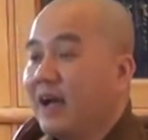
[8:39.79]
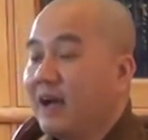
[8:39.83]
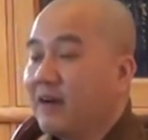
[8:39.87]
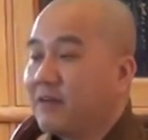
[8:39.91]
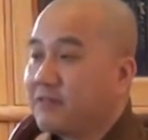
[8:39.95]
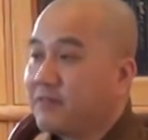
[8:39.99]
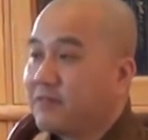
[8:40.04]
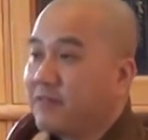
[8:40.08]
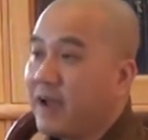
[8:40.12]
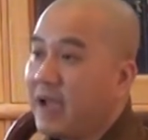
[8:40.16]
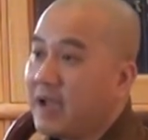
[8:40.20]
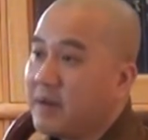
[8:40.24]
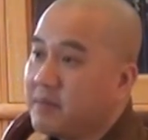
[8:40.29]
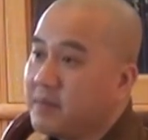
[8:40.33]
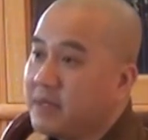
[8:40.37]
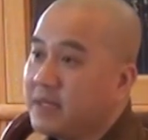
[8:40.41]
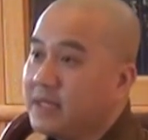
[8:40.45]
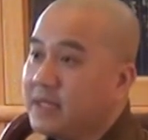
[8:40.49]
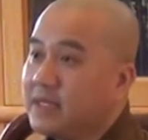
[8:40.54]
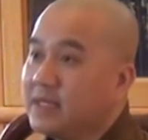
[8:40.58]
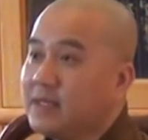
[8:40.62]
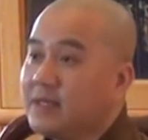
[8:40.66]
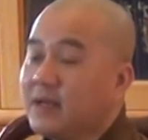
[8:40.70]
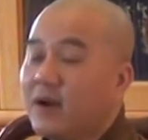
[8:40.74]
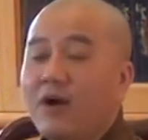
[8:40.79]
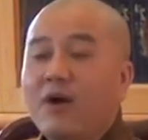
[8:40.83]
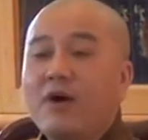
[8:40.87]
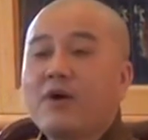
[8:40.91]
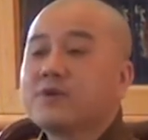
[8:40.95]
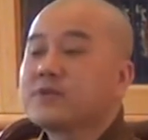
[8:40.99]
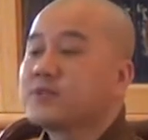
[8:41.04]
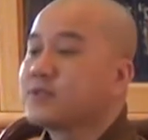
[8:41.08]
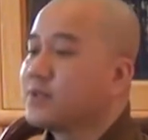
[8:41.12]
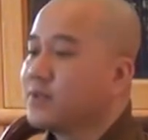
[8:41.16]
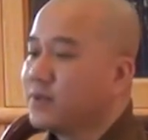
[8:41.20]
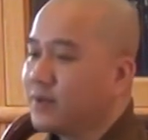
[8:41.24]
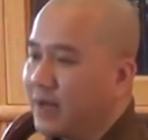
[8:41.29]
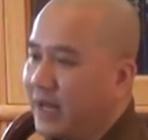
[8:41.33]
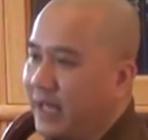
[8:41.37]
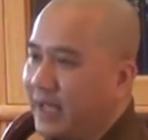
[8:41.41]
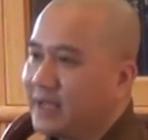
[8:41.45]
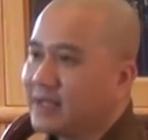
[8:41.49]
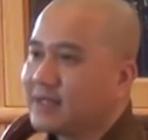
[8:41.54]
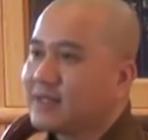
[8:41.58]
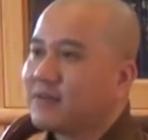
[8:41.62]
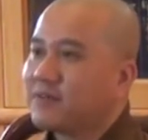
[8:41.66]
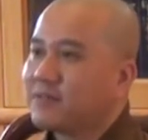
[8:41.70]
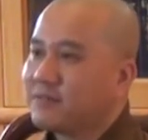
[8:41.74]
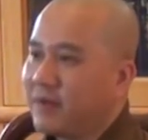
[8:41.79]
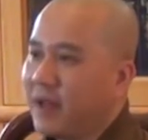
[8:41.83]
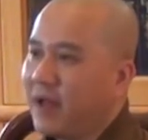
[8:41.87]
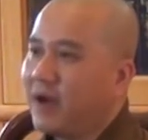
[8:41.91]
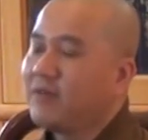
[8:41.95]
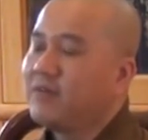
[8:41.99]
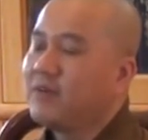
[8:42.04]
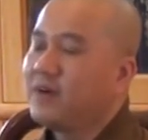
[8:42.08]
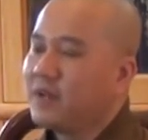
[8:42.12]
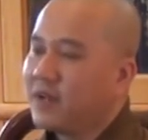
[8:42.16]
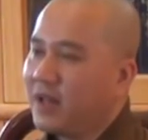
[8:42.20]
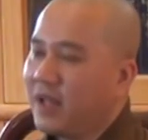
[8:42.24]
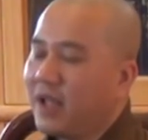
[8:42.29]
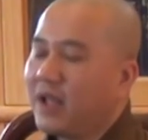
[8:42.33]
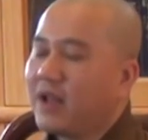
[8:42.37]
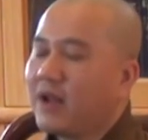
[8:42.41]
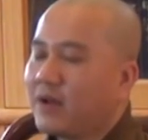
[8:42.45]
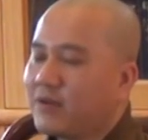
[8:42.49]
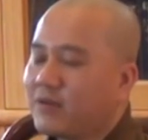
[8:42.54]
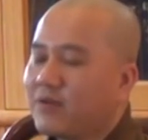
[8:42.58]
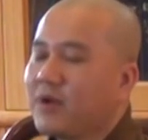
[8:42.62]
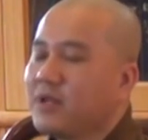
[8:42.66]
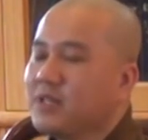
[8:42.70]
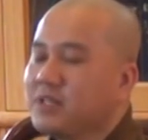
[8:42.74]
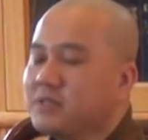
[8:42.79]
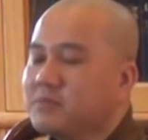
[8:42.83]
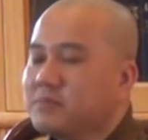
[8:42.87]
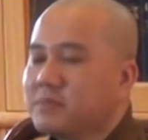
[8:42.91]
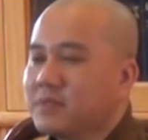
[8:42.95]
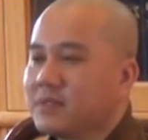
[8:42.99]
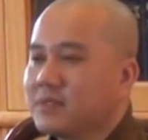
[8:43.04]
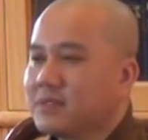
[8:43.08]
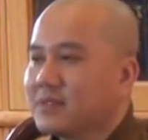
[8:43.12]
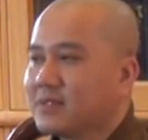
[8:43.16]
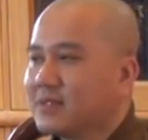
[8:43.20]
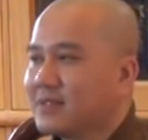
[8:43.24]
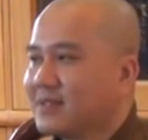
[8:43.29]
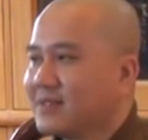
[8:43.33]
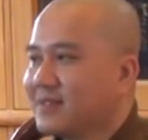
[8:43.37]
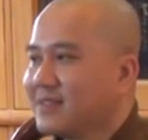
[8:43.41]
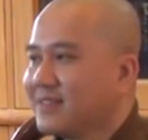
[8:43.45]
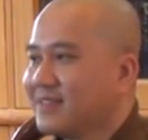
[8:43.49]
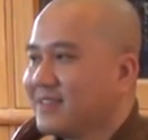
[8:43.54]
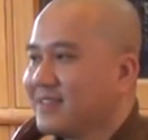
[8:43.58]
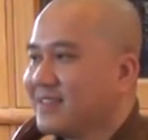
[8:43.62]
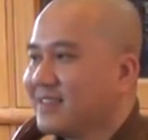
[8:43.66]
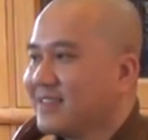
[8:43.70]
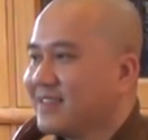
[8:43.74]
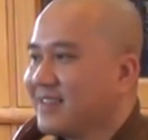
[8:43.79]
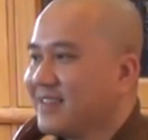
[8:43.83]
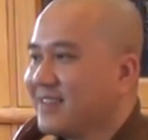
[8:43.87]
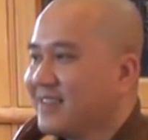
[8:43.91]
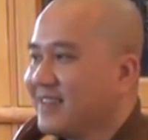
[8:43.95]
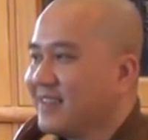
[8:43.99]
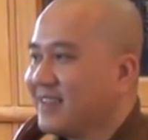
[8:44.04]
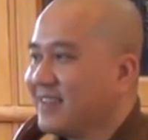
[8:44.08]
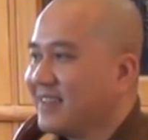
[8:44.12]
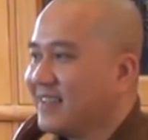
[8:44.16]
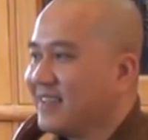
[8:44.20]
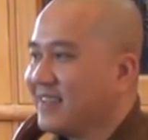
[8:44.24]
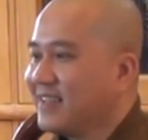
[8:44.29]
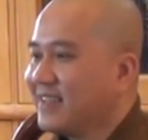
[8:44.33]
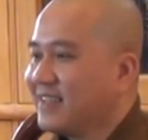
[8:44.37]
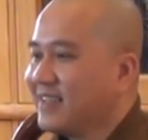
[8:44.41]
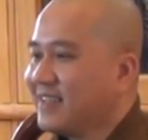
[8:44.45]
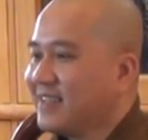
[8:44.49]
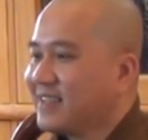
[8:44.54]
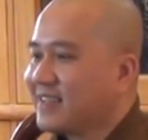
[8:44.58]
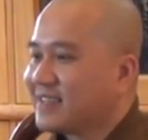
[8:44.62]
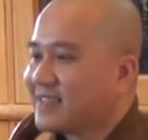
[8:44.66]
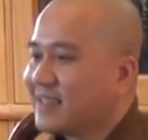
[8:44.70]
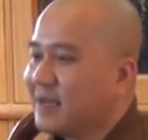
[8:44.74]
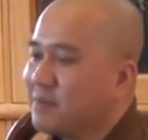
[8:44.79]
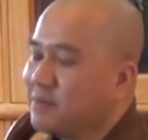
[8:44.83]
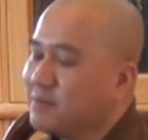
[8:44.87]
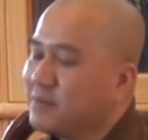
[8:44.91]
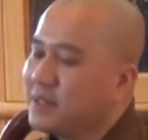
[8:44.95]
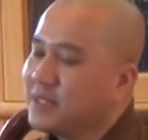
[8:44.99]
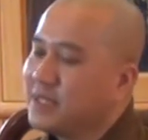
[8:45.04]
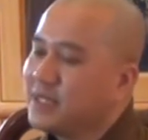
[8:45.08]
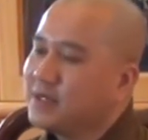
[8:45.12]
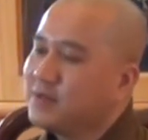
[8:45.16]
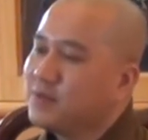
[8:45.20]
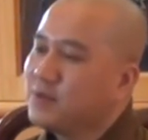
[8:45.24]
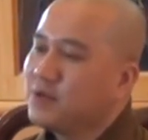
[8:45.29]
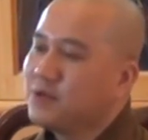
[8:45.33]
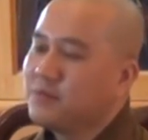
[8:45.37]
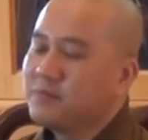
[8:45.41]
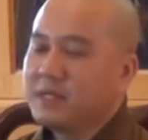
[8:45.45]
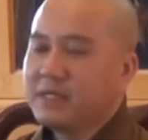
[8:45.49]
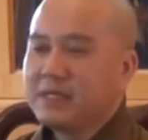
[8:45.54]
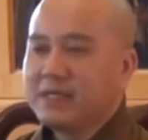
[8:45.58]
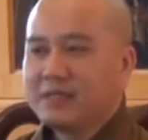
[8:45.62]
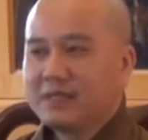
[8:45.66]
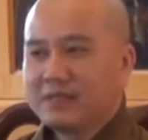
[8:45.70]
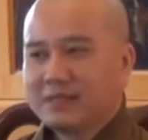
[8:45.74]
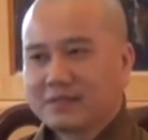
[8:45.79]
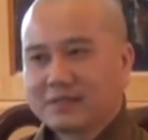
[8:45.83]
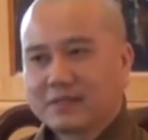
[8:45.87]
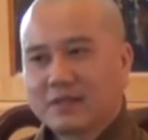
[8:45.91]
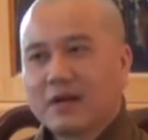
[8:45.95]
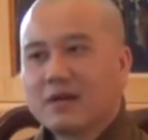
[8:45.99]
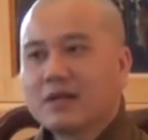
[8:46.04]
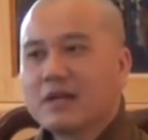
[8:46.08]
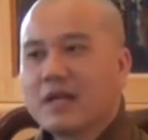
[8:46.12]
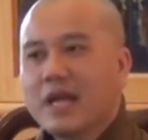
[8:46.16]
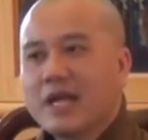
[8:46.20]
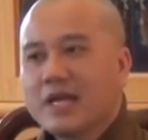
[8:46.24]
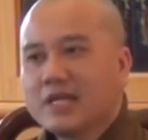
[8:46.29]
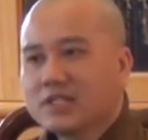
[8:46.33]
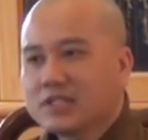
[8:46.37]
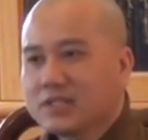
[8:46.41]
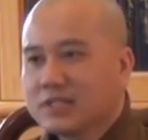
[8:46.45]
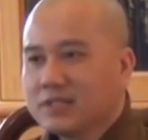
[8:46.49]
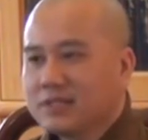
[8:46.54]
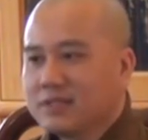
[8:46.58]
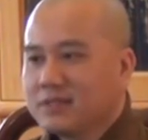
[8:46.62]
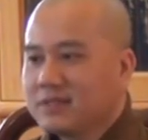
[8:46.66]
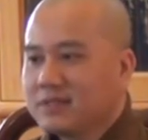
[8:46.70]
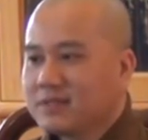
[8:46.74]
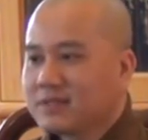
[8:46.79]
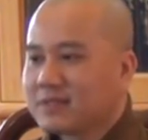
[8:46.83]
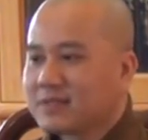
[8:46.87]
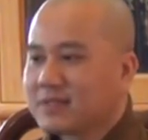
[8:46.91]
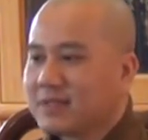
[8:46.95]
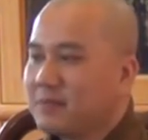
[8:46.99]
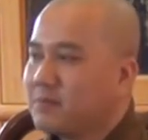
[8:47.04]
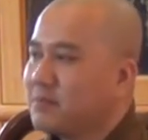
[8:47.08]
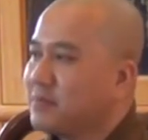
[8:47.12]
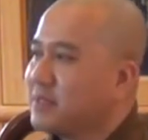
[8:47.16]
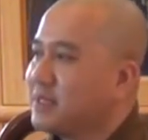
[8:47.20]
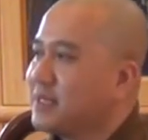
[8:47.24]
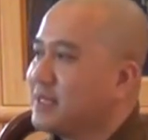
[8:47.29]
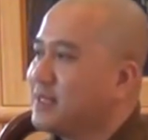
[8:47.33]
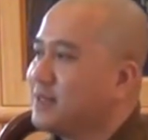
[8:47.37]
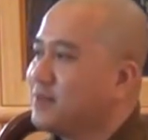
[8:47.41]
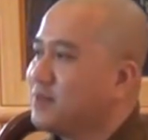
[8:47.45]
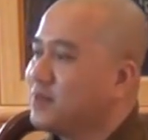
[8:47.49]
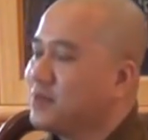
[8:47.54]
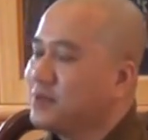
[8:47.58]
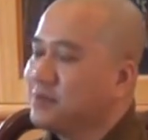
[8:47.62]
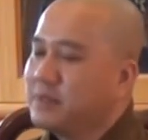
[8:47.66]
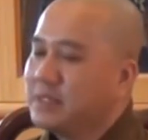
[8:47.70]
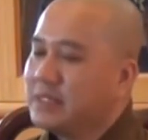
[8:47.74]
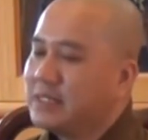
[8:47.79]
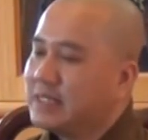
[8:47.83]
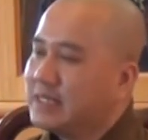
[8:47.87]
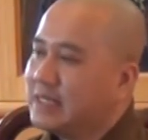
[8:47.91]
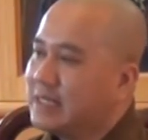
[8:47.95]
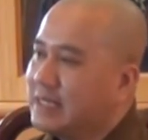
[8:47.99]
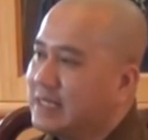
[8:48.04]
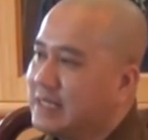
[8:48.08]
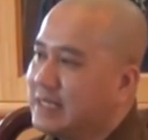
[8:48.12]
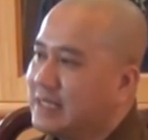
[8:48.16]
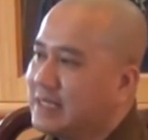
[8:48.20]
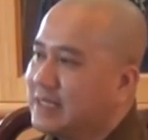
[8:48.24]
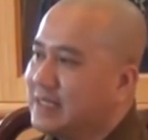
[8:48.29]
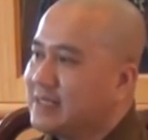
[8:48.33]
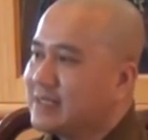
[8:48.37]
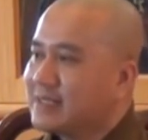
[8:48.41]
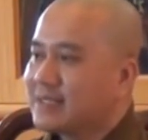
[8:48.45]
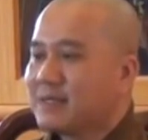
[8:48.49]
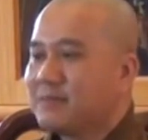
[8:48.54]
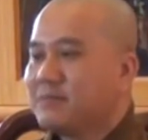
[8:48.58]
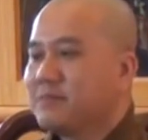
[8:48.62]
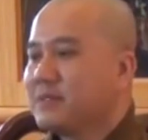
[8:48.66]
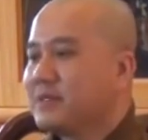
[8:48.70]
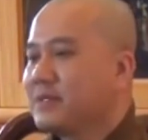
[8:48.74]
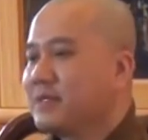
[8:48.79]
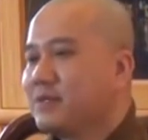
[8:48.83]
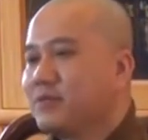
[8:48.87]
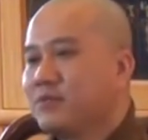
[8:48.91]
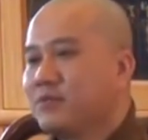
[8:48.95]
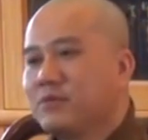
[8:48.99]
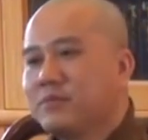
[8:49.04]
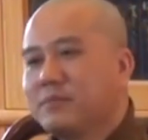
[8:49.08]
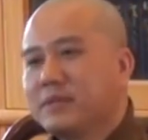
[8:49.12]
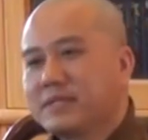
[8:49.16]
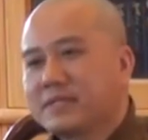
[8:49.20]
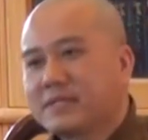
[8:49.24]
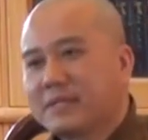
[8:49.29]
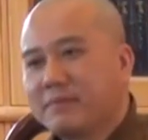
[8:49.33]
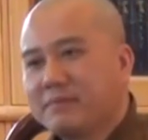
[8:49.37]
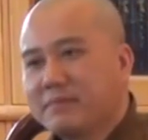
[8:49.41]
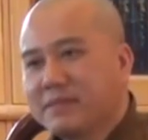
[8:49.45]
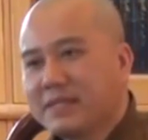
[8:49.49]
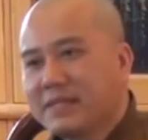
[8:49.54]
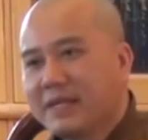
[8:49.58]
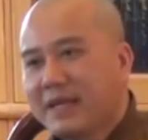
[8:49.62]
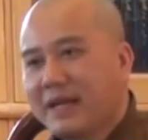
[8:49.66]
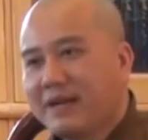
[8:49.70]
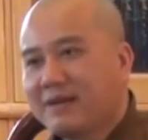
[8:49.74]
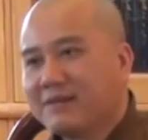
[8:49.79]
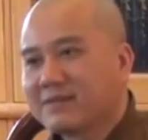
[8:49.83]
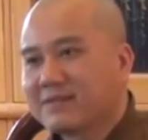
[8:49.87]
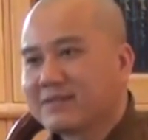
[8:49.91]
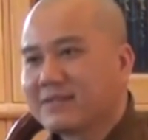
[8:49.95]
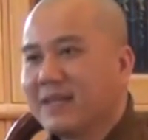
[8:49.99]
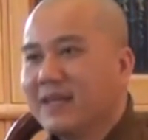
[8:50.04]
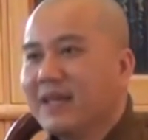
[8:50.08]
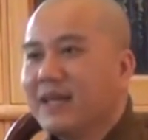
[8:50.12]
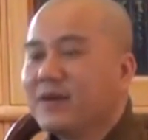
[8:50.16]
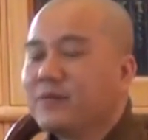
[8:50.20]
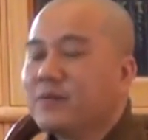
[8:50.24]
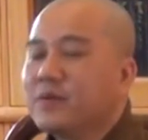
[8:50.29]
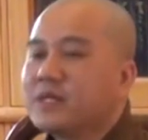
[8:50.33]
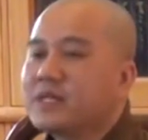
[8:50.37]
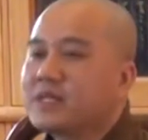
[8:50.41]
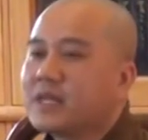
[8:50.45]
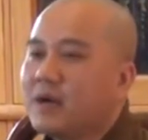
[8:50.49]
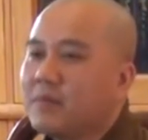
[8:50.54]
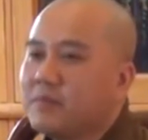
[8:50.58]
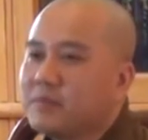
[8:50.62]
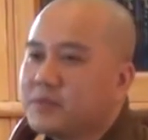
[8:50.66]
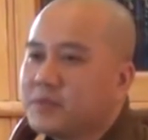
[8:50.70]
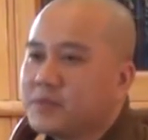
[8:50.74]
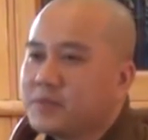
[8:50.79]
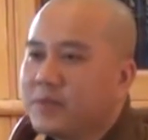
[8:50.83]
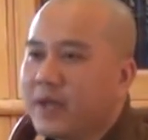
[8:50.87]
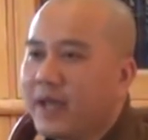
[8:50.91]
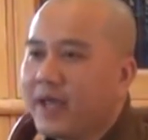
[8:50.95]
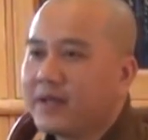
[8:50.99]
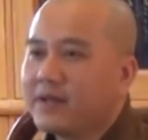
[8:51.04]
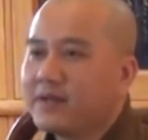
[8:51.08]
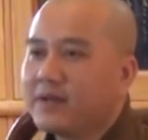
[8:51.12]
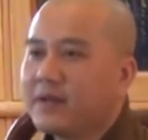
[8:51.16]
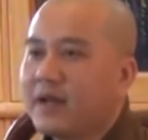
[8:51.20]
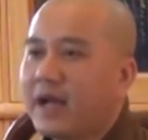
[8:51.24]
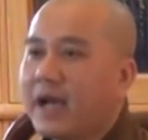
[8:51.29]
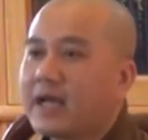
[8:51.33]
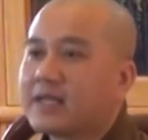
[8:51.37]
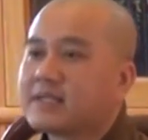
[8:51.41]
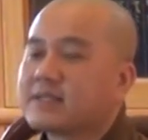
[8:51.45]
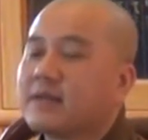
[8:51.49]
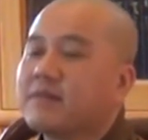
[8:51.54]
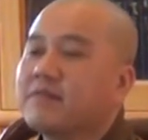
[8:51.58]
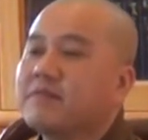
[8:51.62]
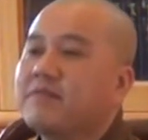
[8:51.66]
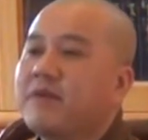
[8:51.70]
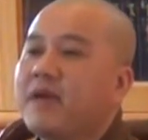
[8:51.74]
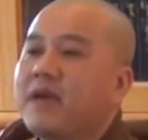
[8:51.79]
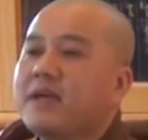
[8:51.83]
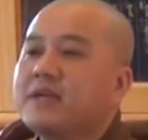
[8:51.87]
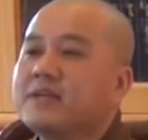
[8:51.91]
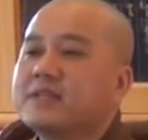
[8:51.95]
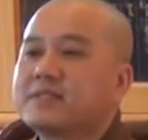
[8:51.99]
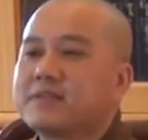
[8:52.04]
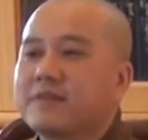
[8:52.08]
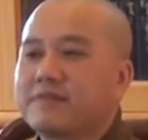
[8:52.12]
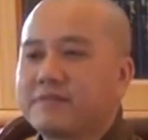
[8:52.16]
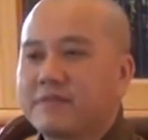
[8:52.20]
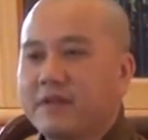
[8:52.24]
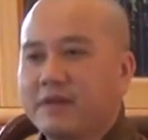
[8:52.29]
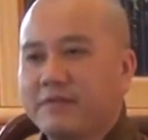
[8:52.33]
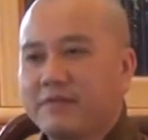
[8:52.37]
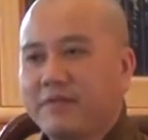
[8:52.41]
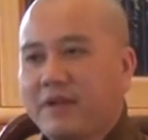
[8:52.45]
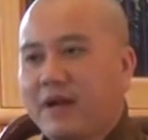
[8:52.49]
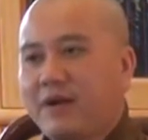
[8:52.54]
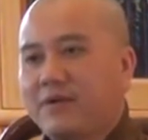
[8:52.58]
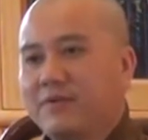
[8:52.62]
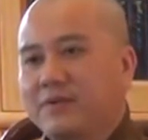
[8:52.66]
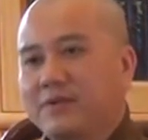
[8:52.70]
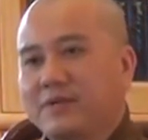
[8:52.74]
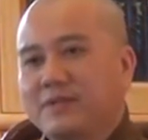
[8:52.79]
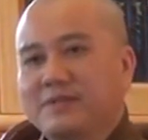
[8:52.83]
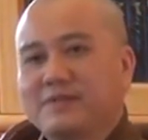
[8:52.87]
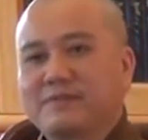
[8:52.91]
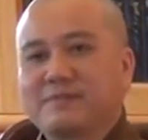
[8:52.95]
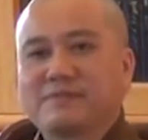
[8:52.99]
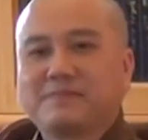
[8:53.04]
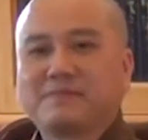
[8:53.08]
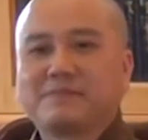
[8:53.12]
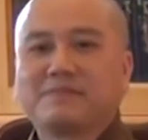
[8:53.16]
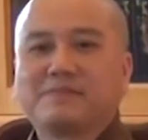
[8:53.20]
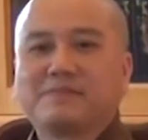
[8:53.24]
A family also like the flower arrangement. Somebody will be carnation, somebody will be lily, somebody will be something else. We come together as a vase of the flower.